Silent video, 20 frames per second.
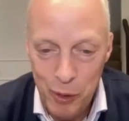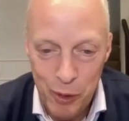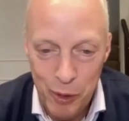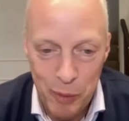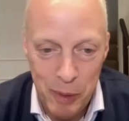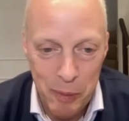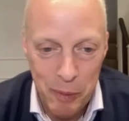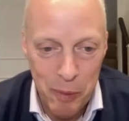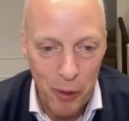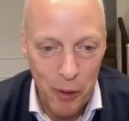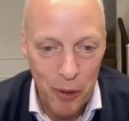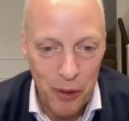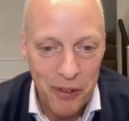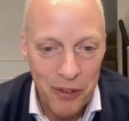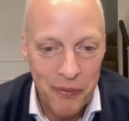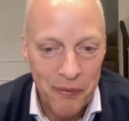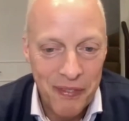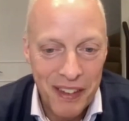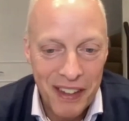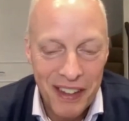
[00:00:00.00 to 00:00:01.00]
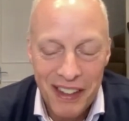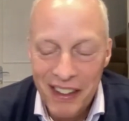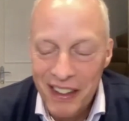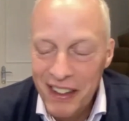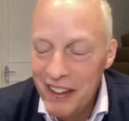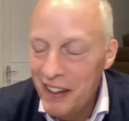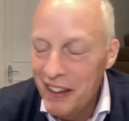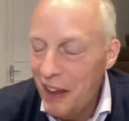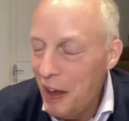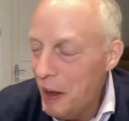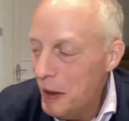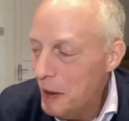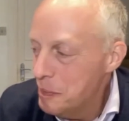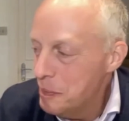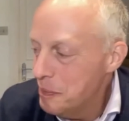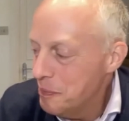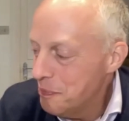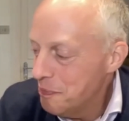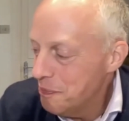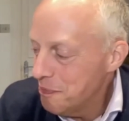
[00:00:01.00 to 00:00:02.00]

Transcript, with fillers: you and me both. Yeah. Um,